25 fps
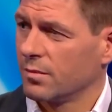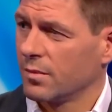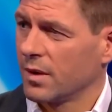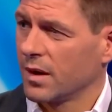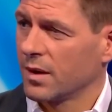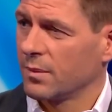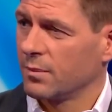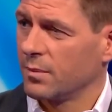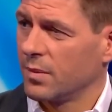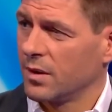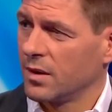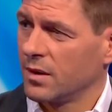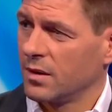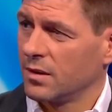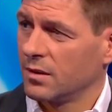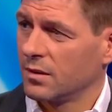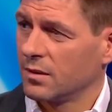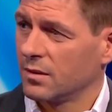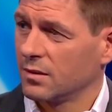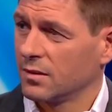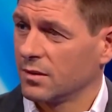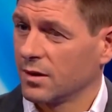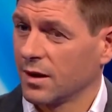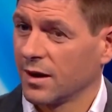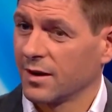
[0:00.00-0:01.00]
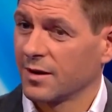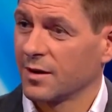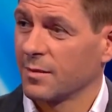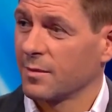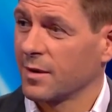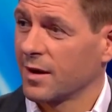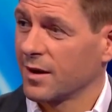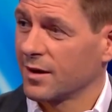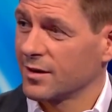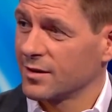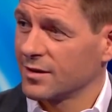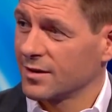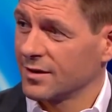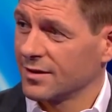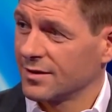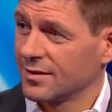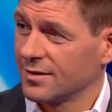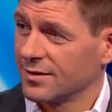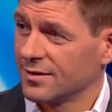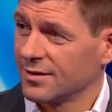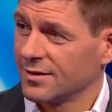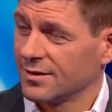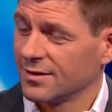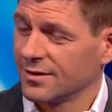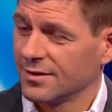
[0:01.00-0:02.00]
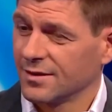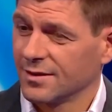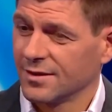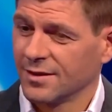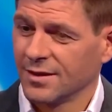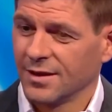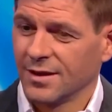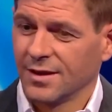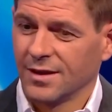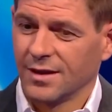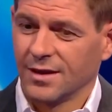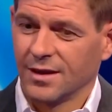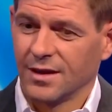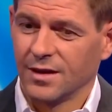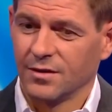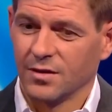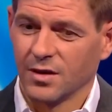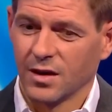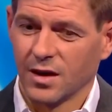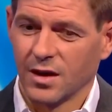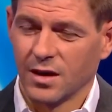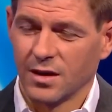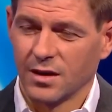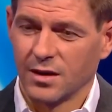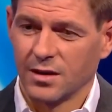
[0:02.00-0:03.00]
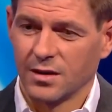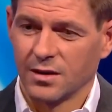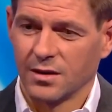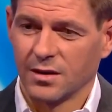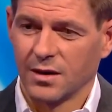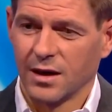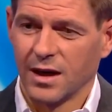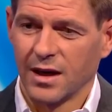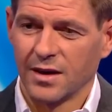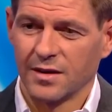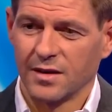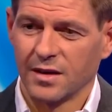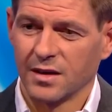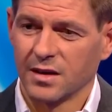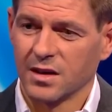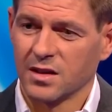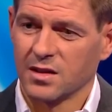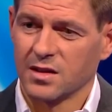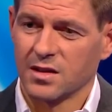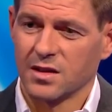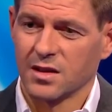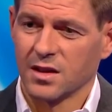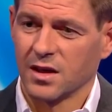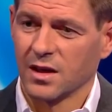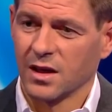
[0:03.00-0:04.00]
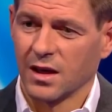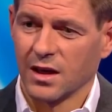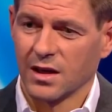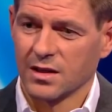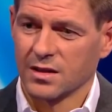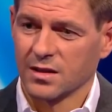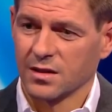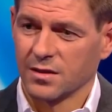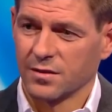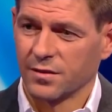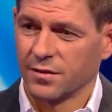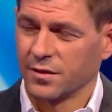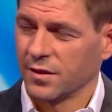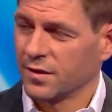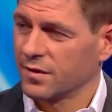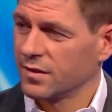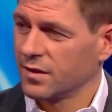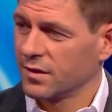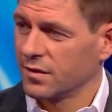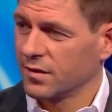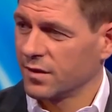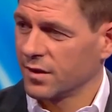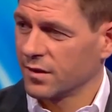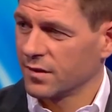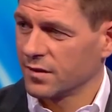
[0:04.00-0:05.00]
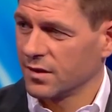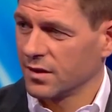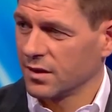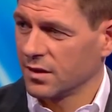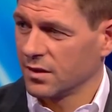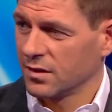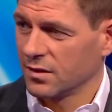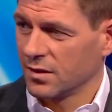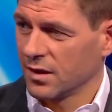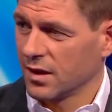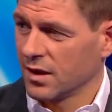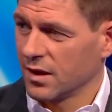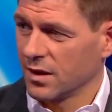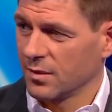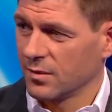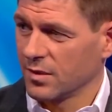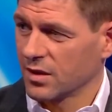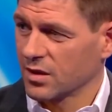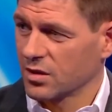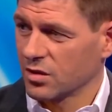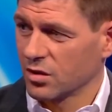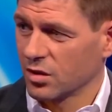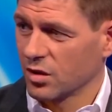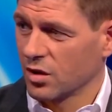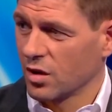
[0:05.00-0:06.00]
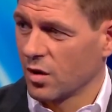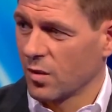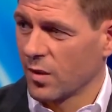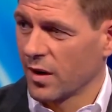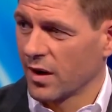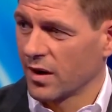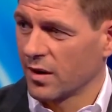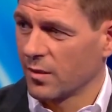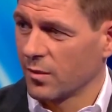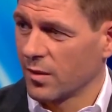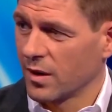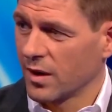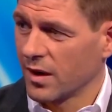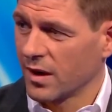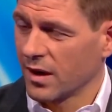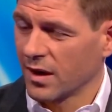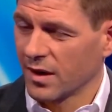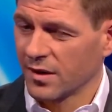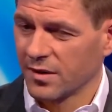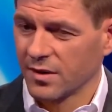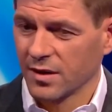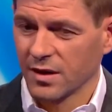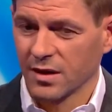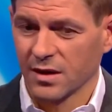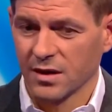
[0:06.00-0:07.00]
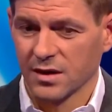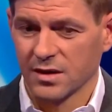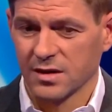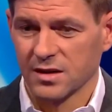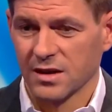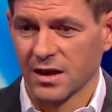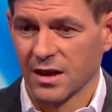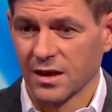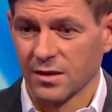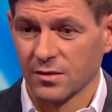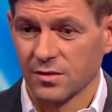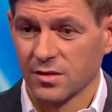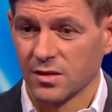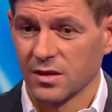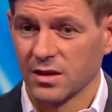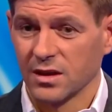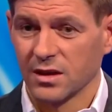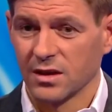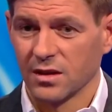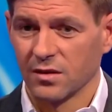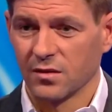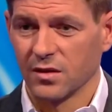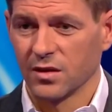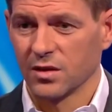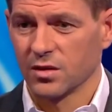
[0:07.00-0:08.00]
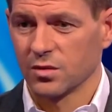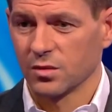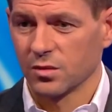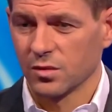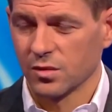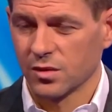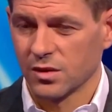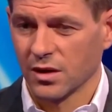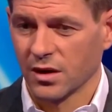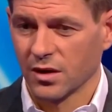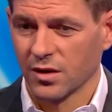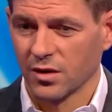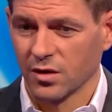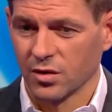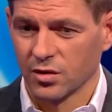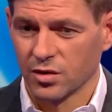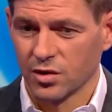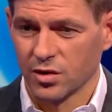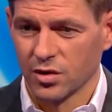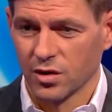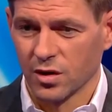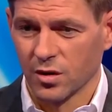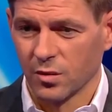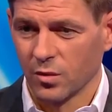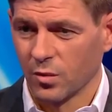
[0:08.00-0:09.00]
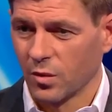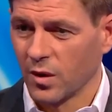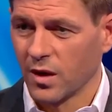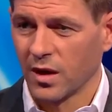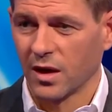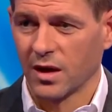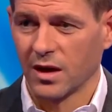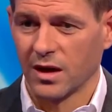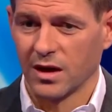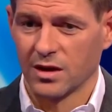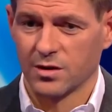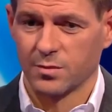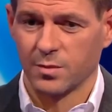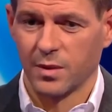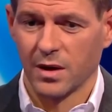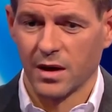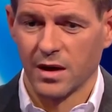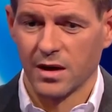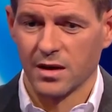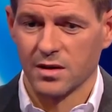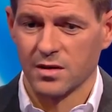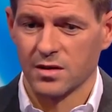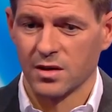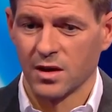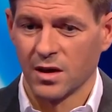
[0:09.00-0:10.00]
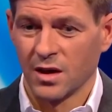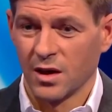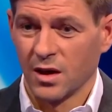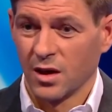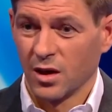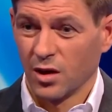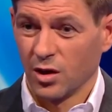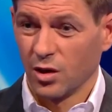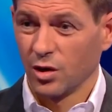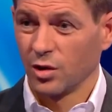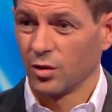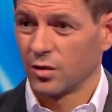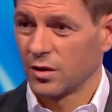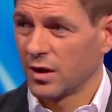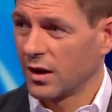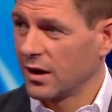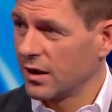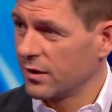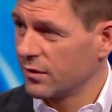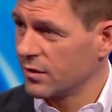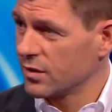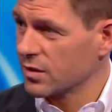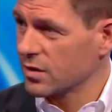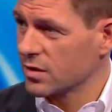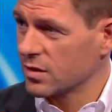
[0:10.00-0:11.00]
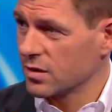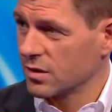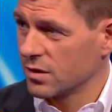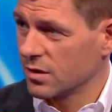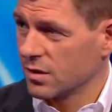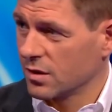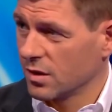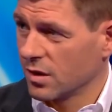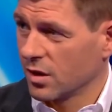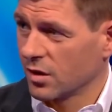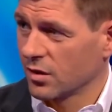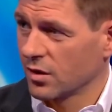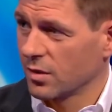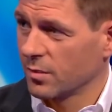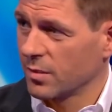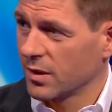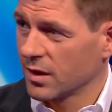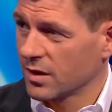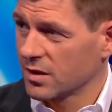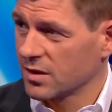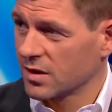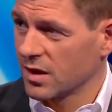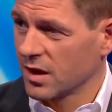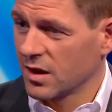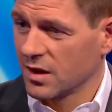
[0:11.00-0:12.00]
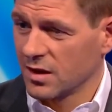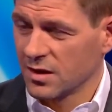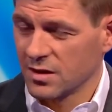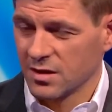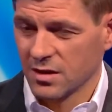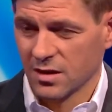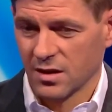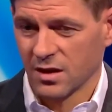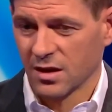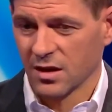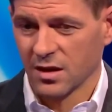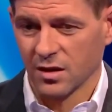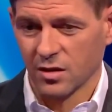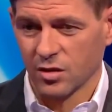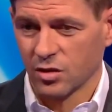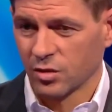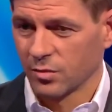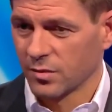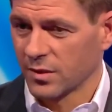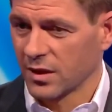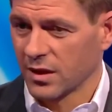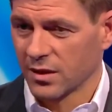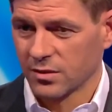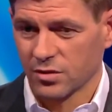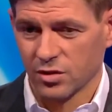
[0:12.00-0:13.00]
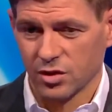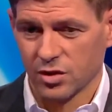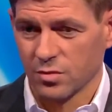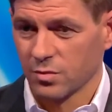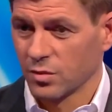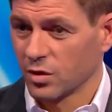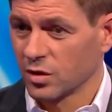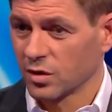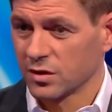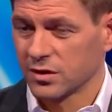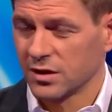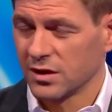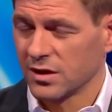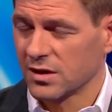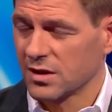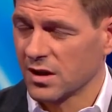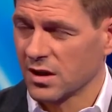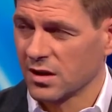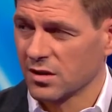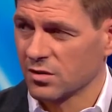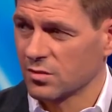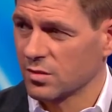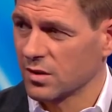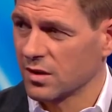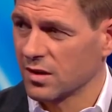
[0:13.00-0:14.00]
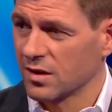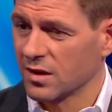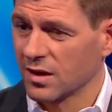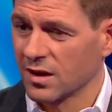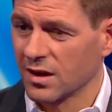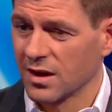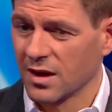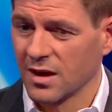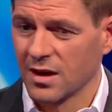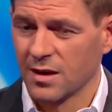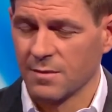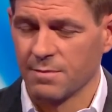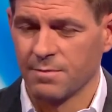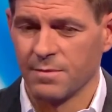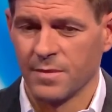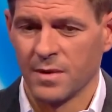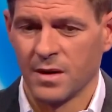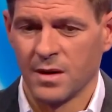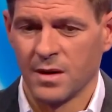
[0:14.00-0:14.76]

might be, and the manager, if you like. I think this is your classic 50-50 game. This could go any way. I think it's down to the individuals that are on show, world-class players, who delivers on the big stage. I think it'll come down to small details within the game.